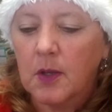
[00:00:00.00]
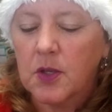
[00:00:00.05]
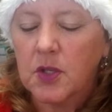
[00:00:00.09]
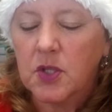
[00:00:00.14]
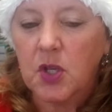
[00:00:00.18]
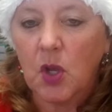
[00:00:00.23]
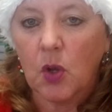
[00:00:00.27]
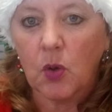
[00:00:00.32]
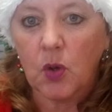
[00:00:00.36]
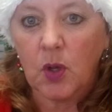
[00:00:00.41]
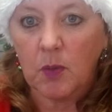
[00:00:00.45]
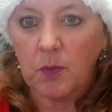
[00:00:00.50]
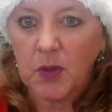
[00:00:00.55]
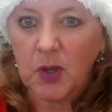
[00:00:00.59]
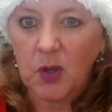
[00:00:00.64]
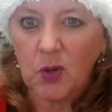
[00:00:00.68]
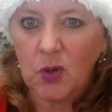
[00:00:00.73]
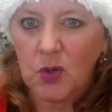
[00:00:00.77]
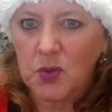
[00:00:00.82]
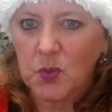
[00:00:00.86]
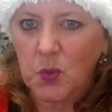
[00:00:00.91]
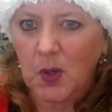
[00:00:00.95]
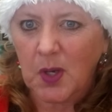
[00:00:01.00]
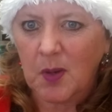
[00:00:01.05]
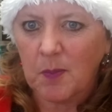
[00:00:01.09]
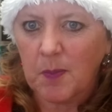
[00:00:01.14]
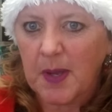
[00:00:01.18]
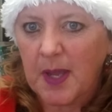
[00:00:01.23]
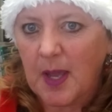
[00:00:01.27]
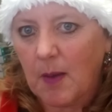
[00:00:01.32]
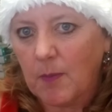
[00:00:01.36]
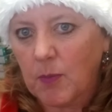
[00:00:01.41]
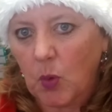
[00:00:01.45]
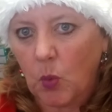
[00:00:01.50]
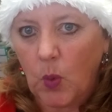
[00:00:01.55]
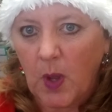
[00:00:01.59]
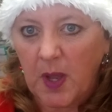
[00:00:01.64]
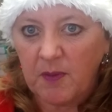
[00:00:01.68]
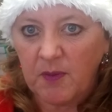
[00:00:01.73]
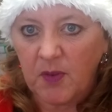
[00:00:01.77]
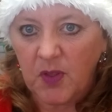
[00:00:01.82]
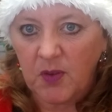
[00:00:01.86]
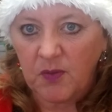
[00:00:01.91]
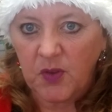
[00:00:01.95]
So computers were going to become the
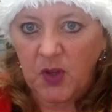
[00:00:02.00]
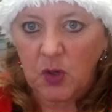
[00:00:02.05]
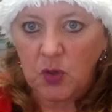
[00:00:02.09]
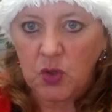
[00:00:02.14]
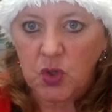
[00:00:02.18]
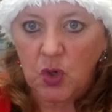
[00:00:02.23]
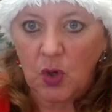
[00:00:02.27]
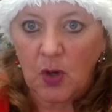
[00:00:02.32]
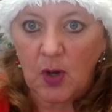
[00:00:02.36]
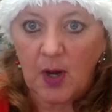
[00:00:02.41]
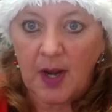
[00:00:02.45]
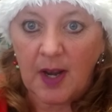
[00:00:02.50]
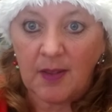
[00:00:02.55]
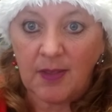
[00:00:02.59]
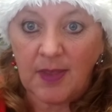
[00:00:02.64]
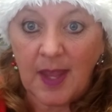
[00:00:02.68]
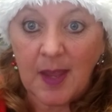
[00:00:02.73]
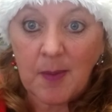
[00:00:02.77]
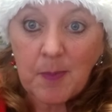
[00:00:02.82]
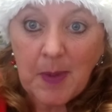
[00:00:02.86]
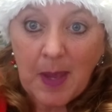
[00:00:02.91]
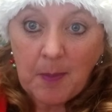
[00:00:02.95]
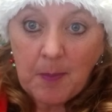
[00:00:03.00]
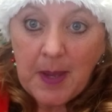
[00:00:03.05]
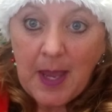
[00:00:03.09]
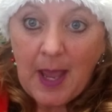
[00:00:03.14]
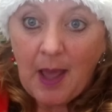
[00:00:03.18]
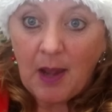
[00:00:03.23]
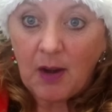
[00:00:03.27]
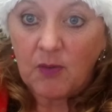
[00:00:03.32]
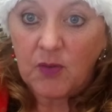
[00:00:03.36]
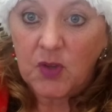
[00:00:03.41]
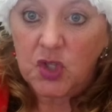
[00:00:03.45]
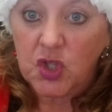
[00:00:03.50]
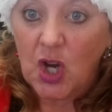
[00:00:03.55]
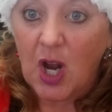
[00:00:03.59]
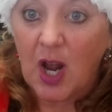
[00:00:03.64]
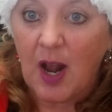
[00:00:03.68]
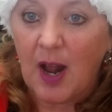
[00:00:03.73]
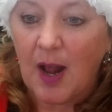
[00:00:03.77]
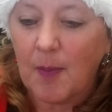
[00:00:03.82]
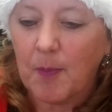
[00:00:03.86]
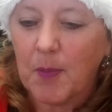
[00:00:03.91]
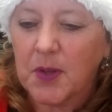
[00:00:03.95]
wave of the future, and they may be out of a
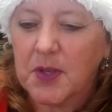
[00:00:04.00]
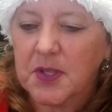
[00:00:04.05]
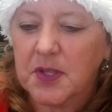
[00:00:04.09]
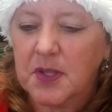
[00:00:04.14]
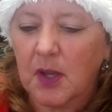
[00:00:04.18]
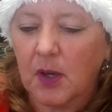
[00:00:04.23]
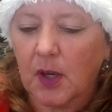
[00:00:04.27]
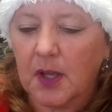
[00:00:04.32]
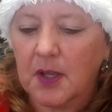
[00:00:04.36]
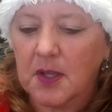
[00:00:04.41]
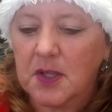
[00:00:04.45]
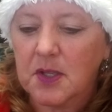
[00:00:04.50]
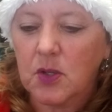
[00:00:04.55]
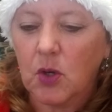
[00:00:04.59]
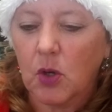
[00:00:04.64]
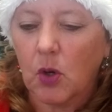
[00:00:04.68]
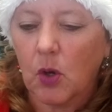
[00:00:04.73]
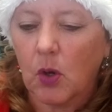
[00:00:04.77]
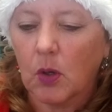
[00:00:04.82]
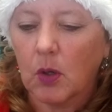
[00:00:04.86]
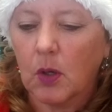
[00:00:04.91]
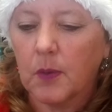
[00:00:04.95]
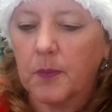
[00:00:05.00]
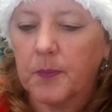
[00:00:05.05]
job, is the concern.